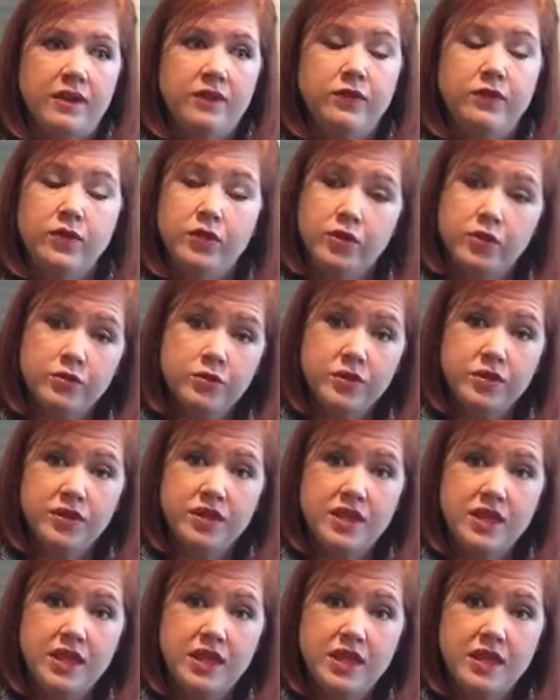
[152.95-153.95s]
food
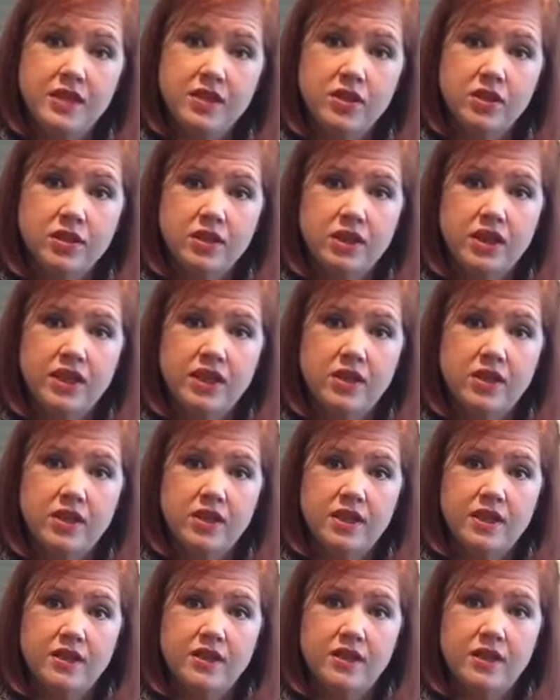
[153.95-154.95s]
routine early
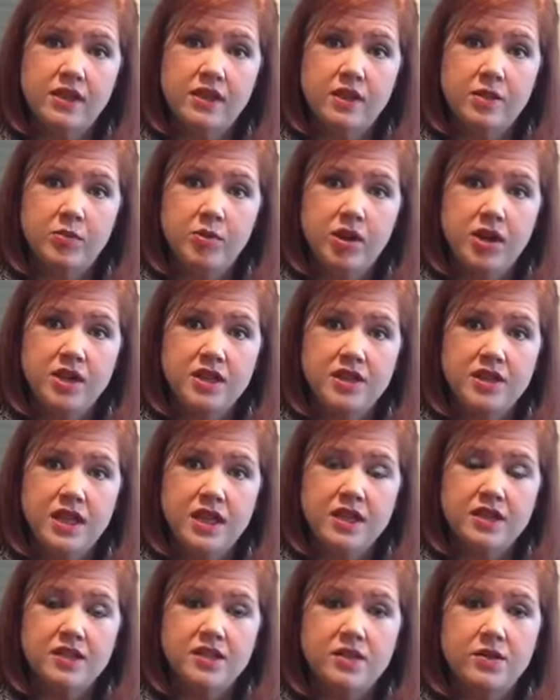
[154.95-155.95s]
on in the process.